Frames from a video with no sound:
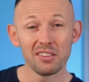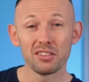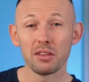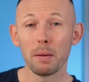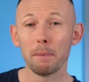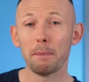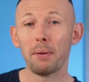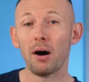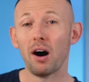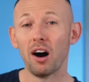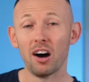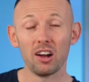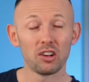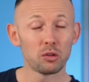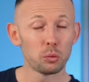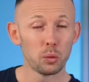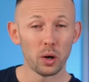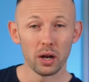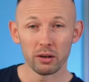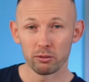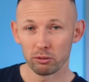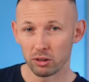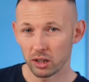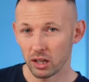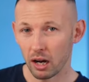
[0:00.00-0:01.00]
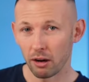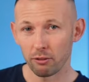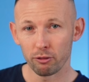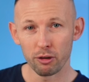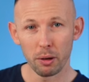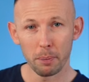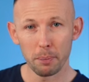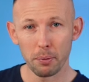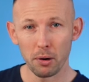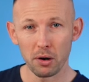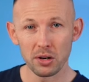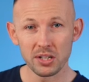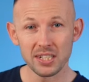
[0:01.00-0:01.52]
The password
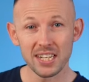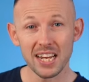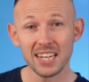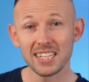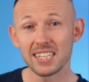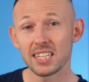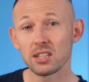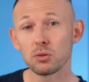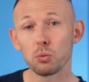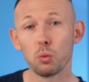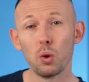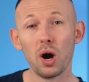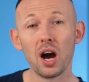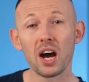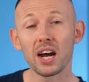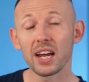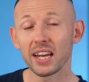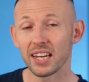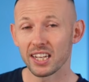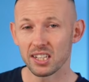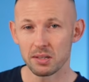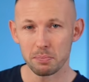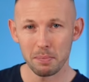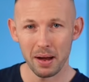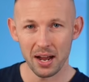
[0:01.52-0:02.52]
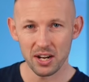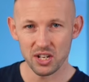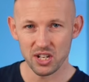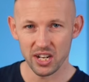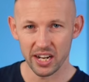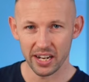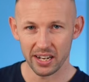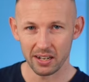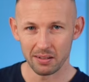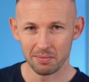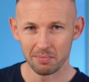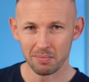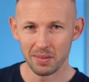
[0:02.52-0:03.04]
recovery process is working its
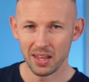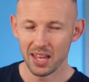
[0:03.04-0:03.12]
magic.